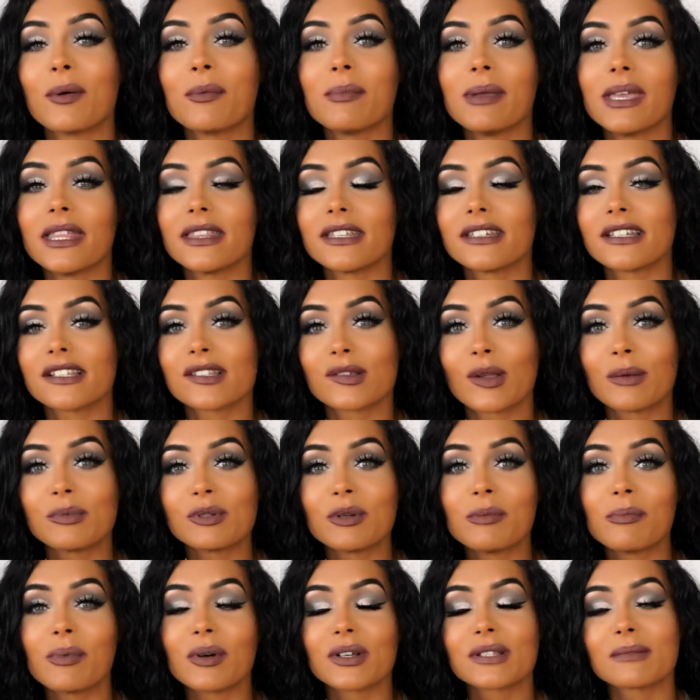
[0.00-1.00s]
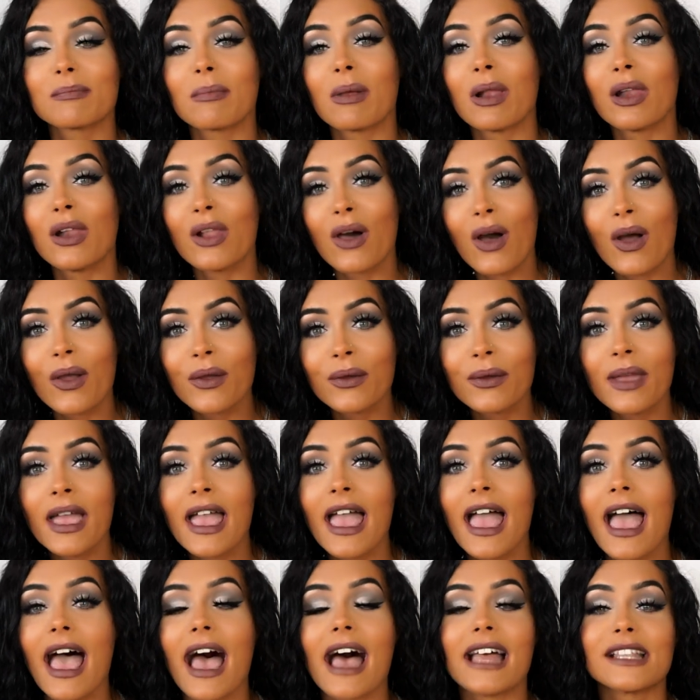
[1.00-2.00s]
will be in the description box below.
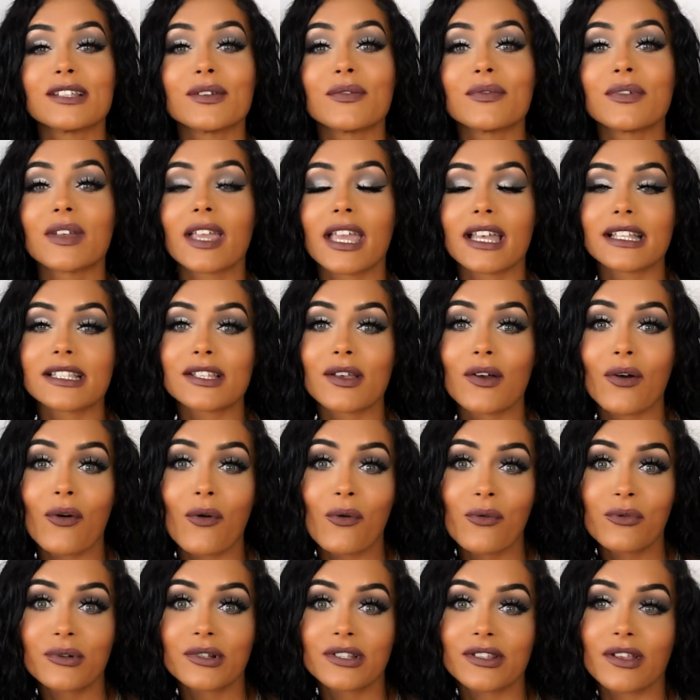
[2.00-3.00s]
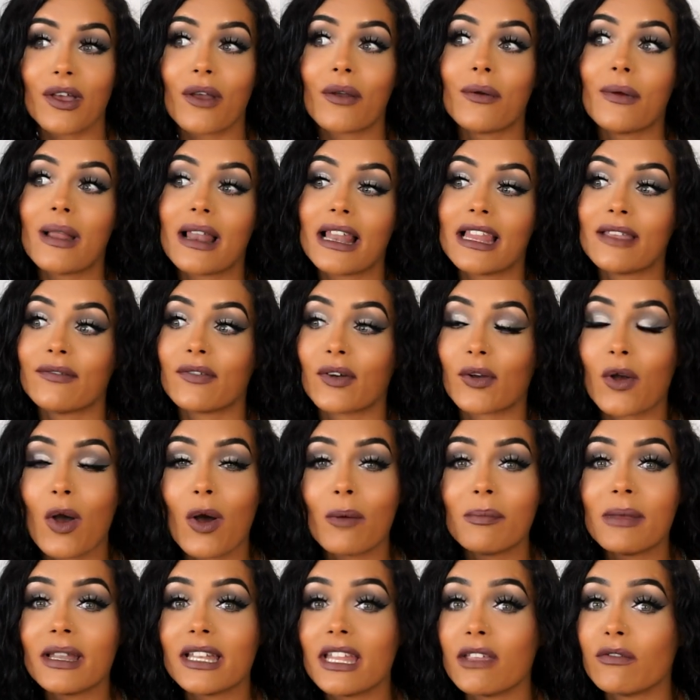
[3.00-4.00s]
And don't forget to also leave a
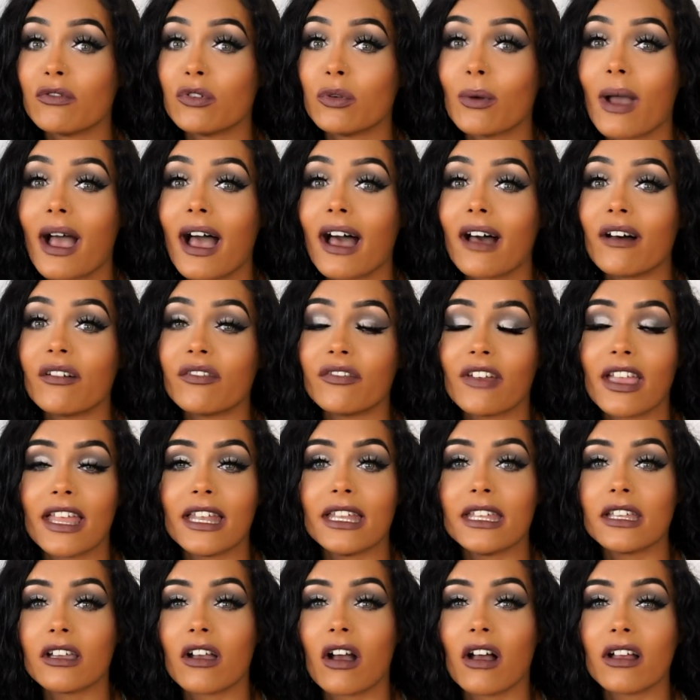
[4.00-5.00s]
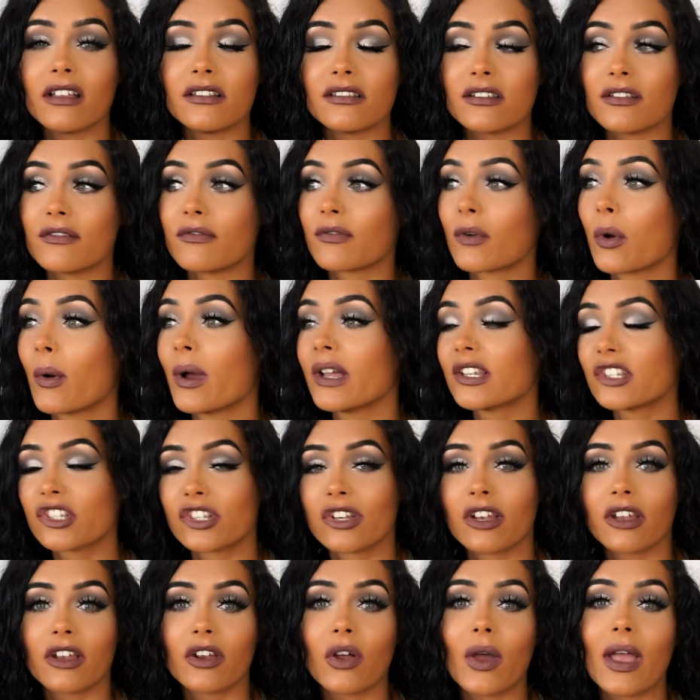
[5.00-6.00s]
comment if you have any kind of
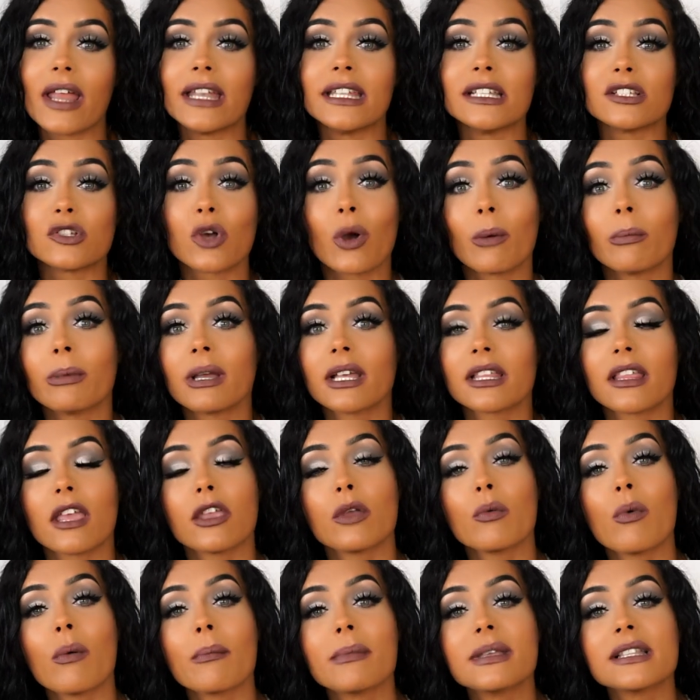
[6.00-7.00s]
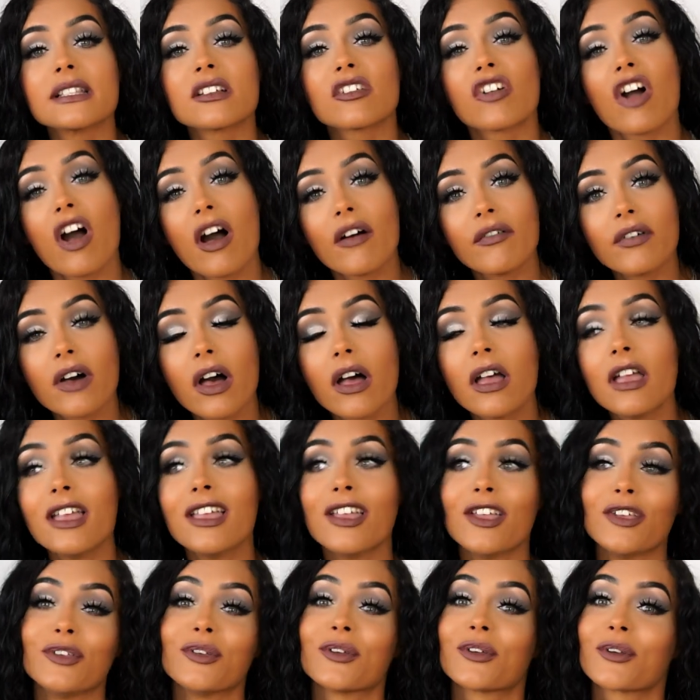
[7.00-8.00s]
question or any topic that you want me to cover.
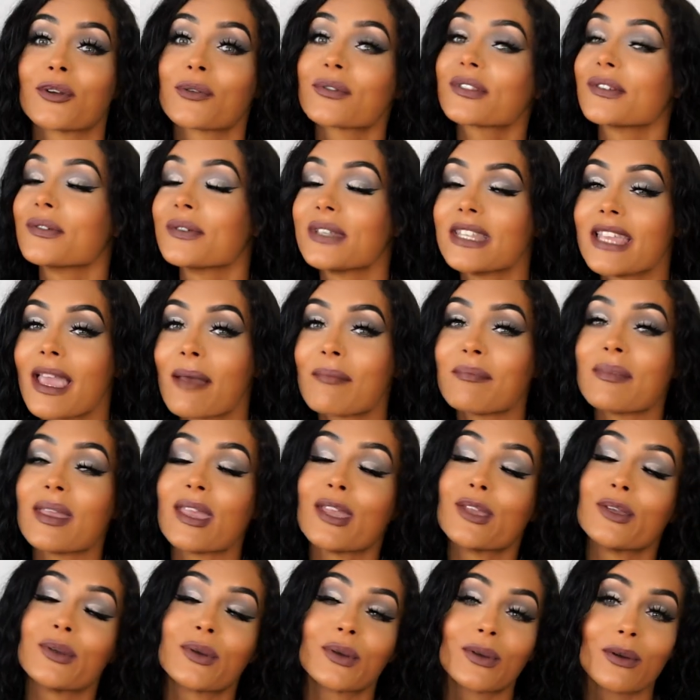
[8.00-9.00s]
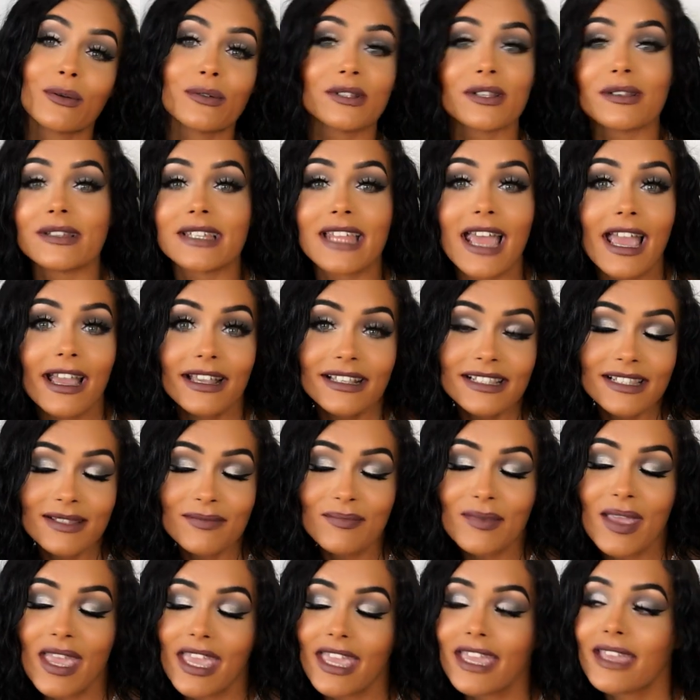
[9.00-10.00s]
You can also DM me, you can also text
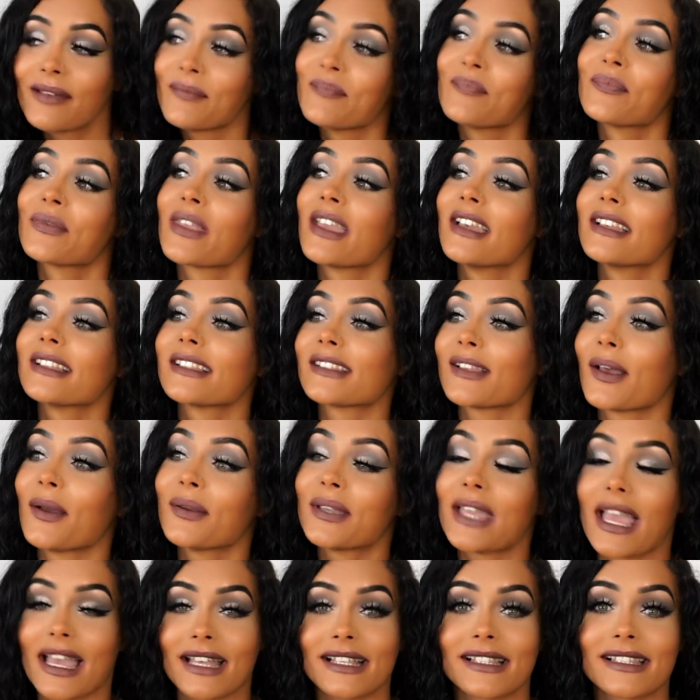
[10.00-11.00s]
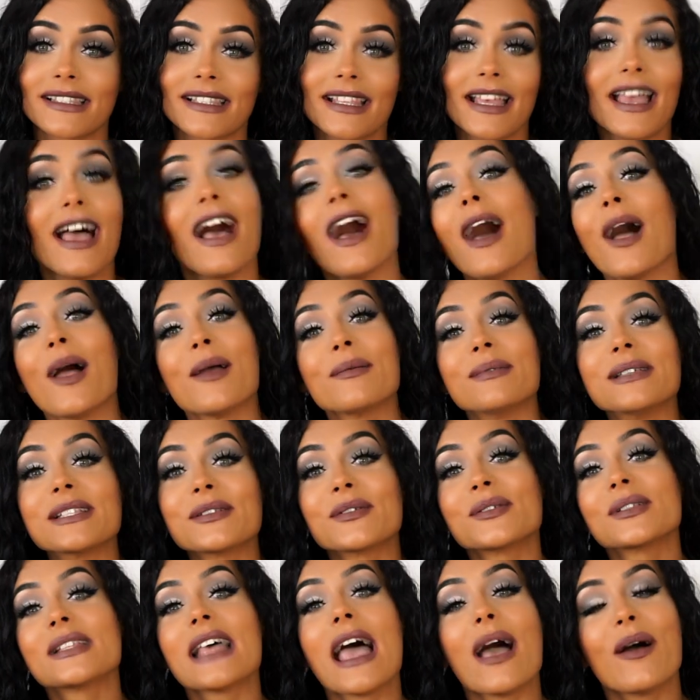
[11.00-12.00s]
me. So yes, I hope this
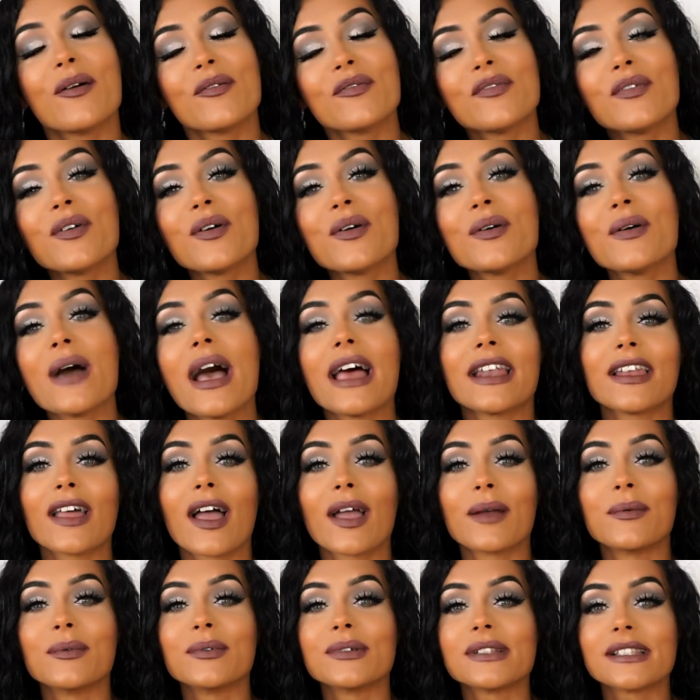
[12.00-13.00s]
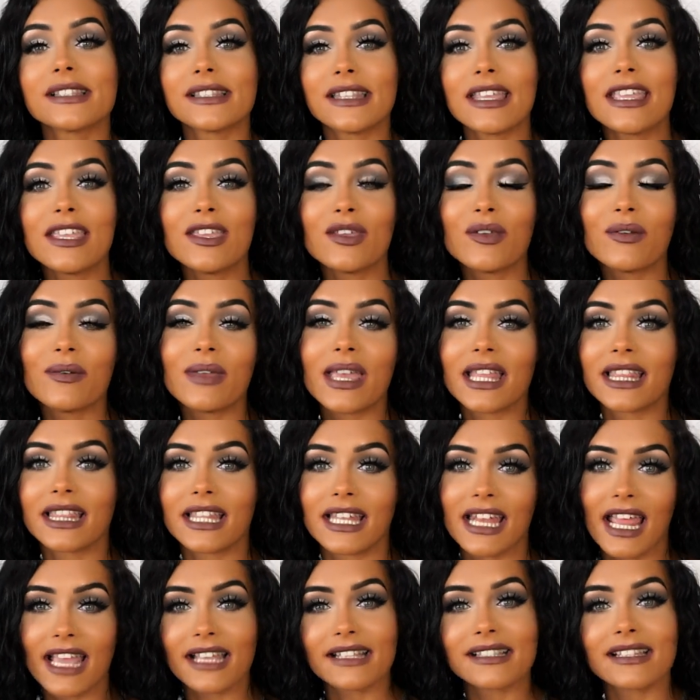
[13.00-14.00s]
was helpful and I will see you in
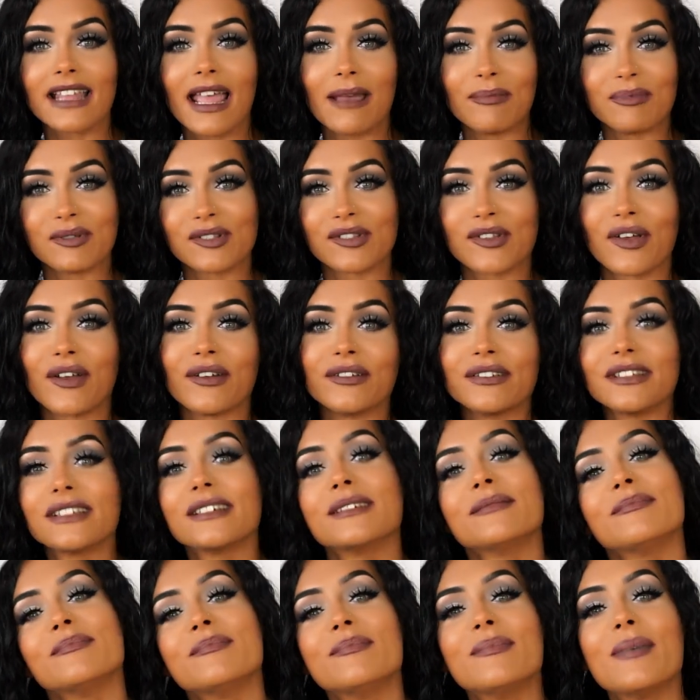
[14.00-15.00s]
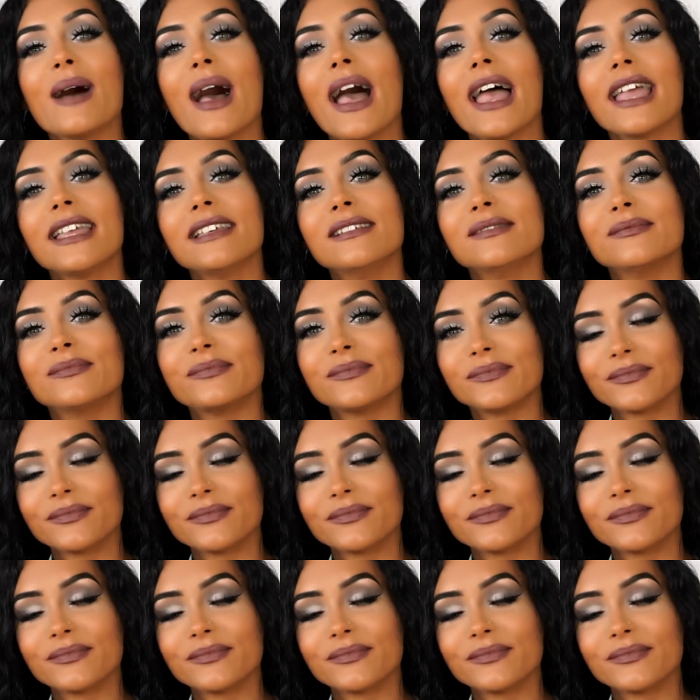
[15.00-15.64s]
the next episode. Bye.